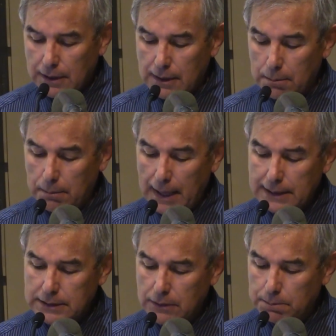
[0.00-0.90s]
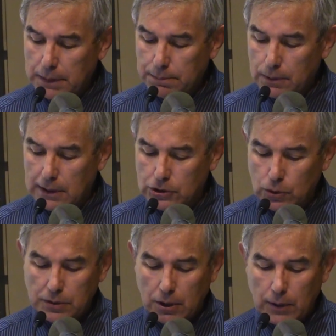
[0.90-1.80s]
The mass of the people are
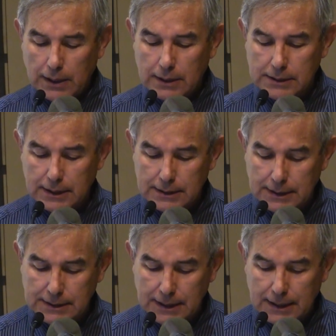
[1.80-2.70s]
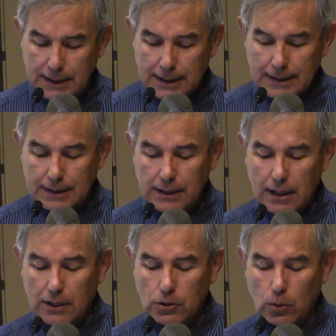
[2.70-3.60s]
so degraded, he said, that they
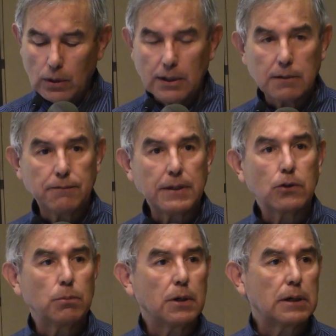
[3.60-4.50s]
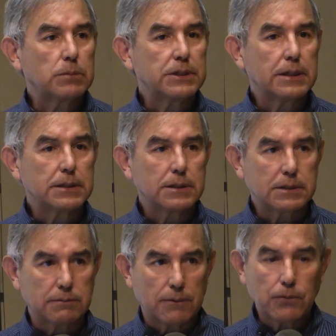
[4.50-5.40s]
are totally unfit to become
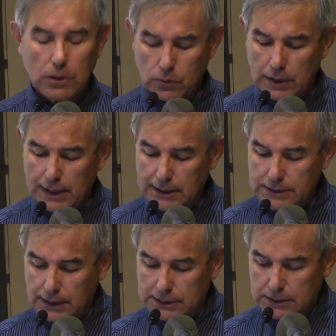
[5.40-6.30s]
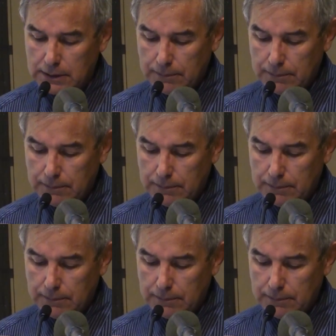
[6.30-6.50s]
citizens of a free United States.